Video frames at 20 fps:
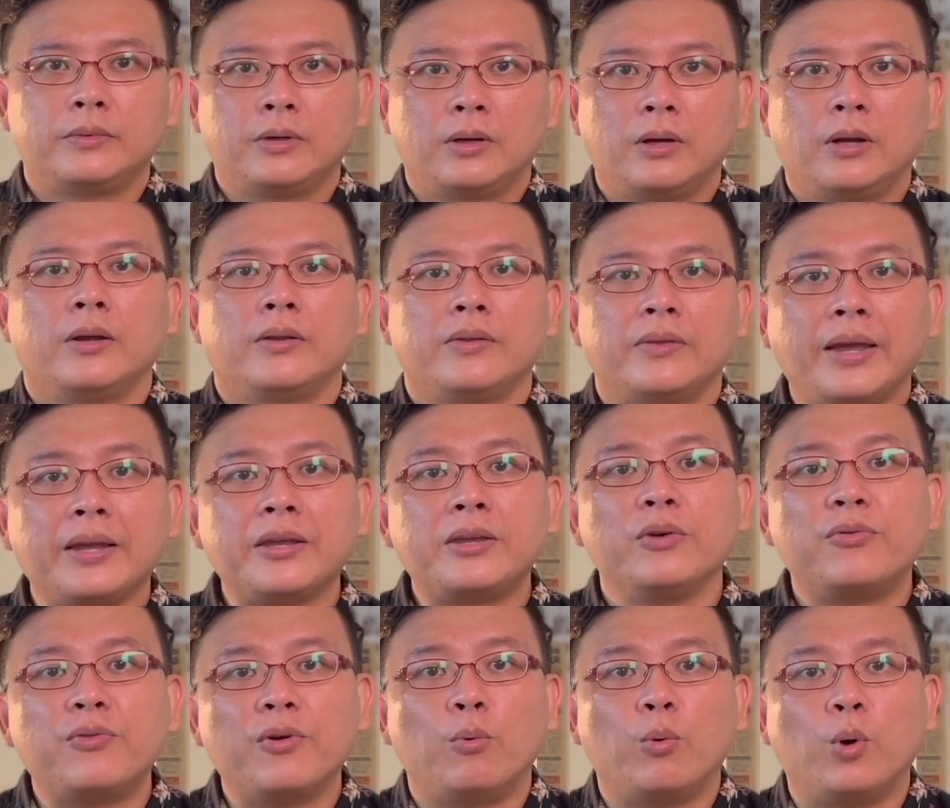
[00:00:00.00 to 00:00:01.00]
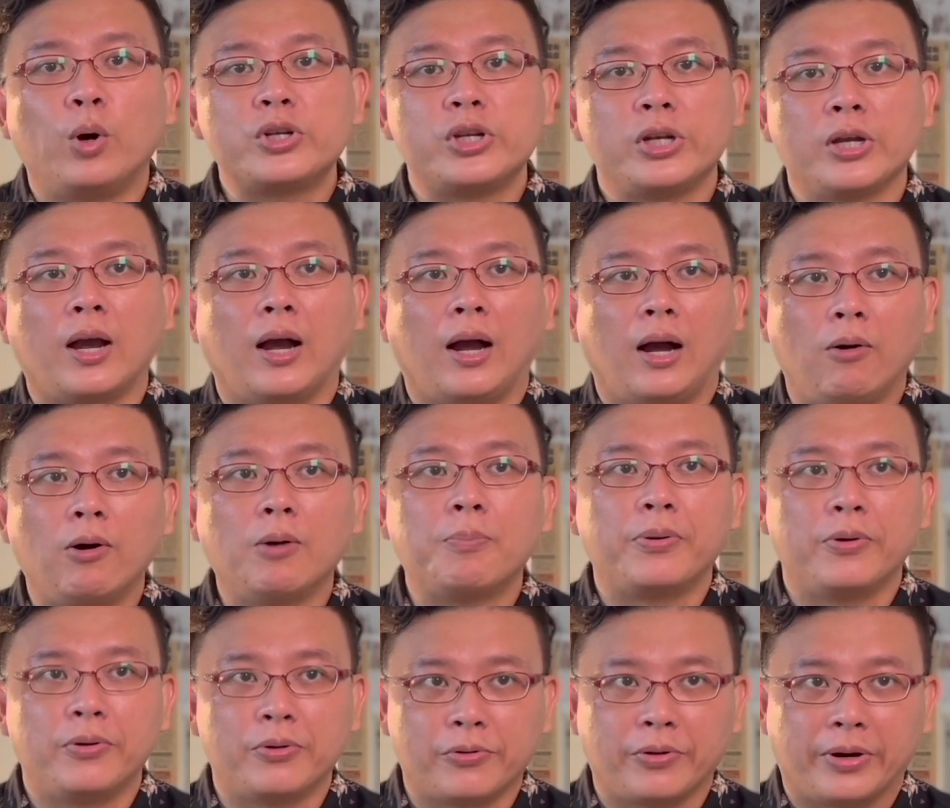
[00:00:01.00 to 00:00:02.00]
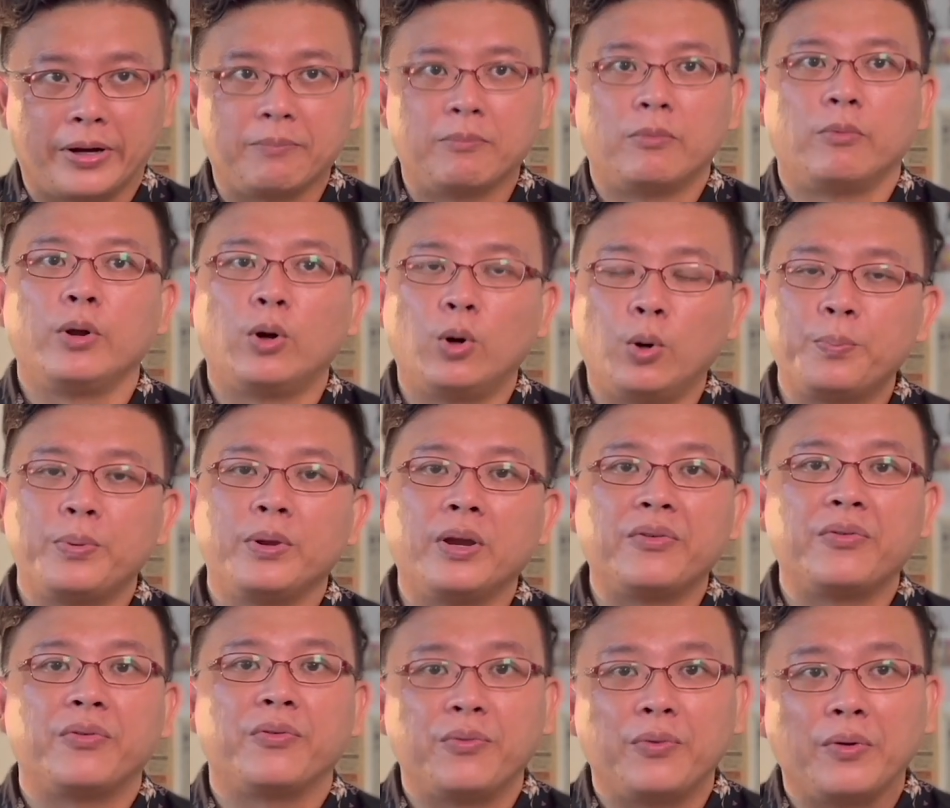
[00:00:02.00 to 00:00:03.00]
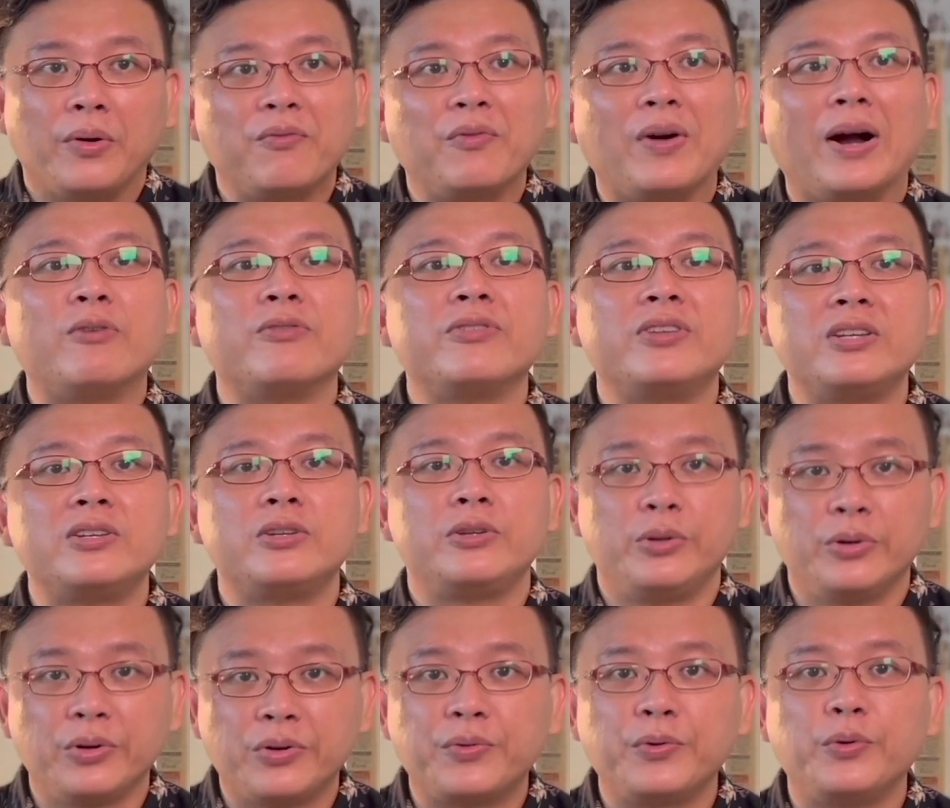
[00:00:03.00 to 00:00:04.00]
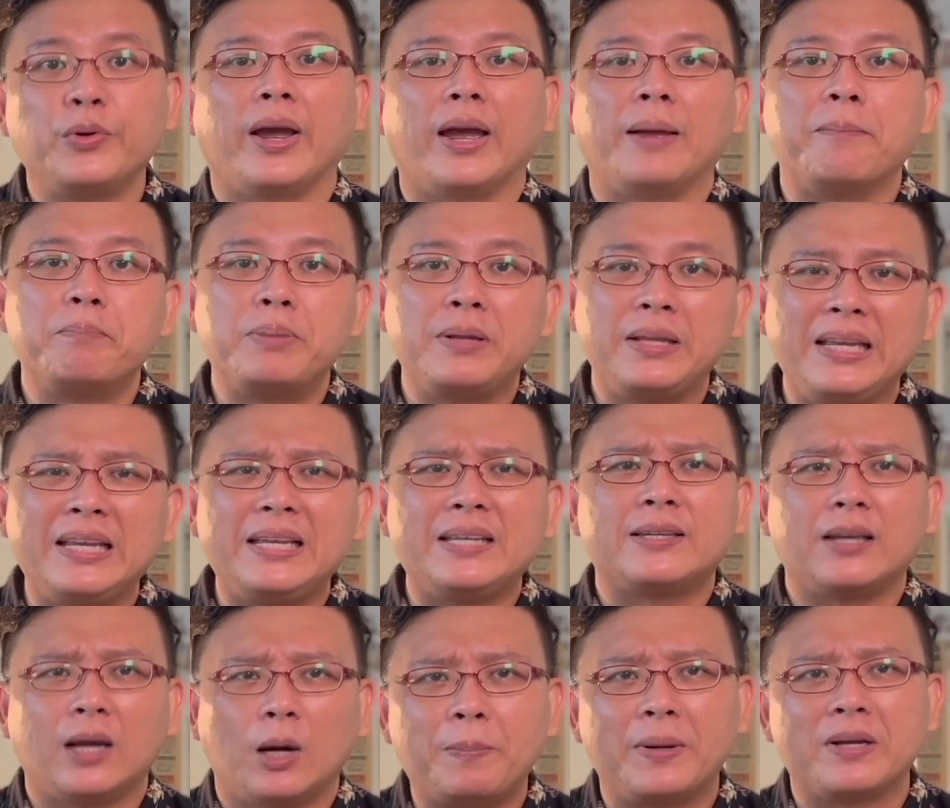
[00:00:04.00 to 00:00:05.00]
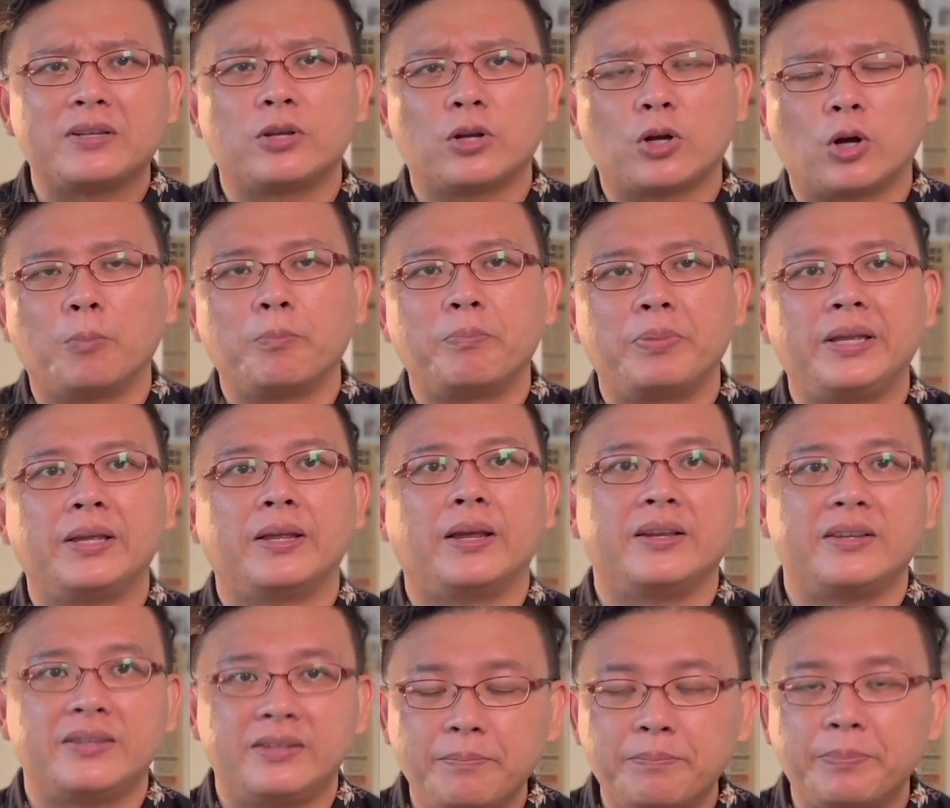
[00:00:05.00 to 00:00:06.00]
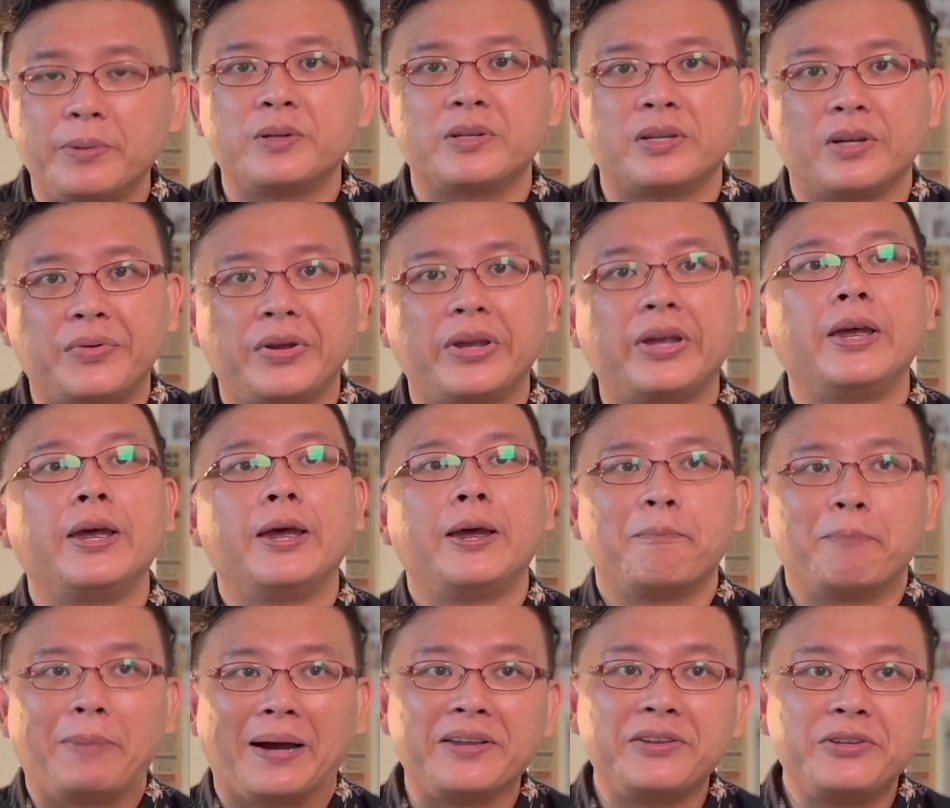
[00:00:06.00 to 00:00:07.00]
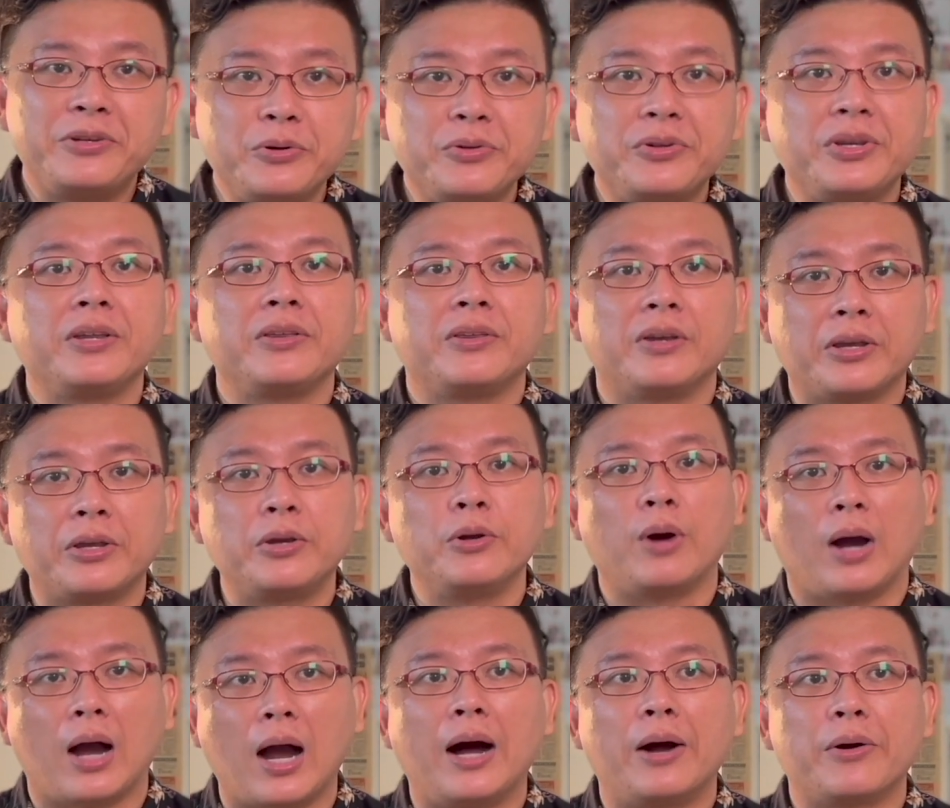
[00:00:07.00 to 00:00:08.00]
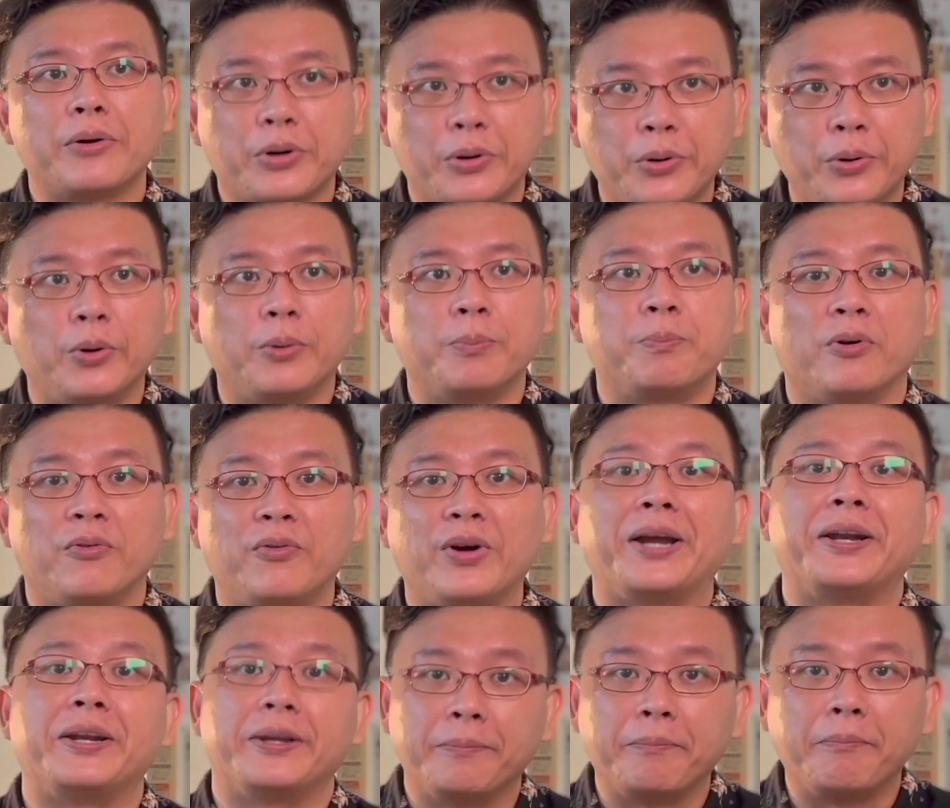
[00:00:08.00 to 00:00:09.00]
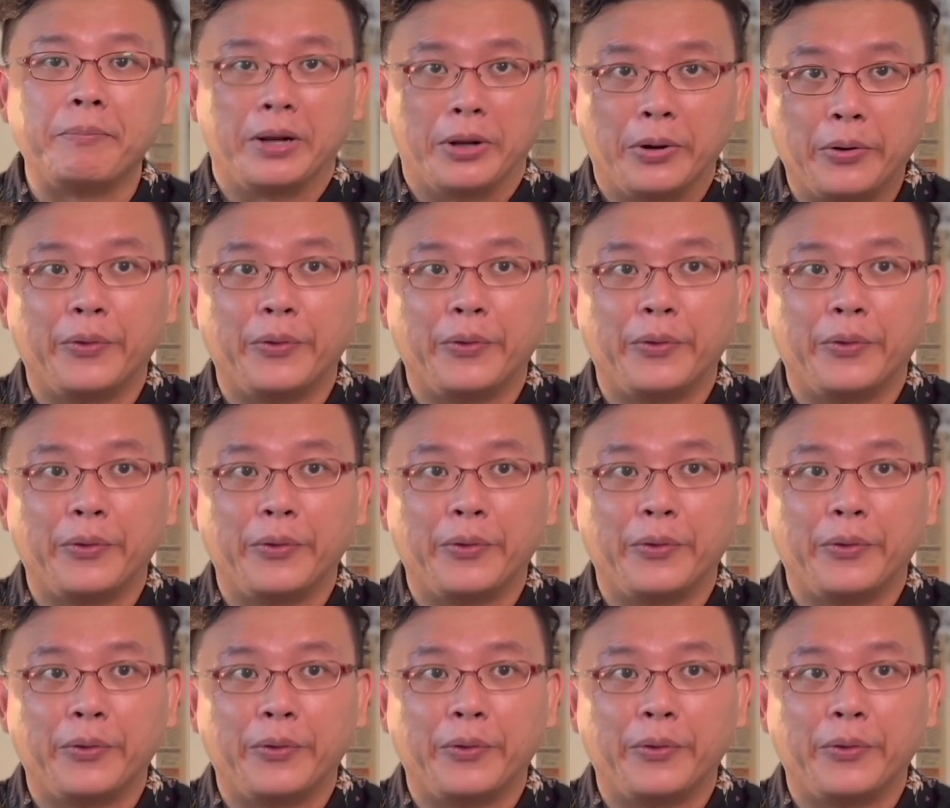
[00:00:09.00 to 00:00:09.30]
Thank you for watching our program. We hope you have found this useful, and please help us to complete a simple survey by using the QR code provided below.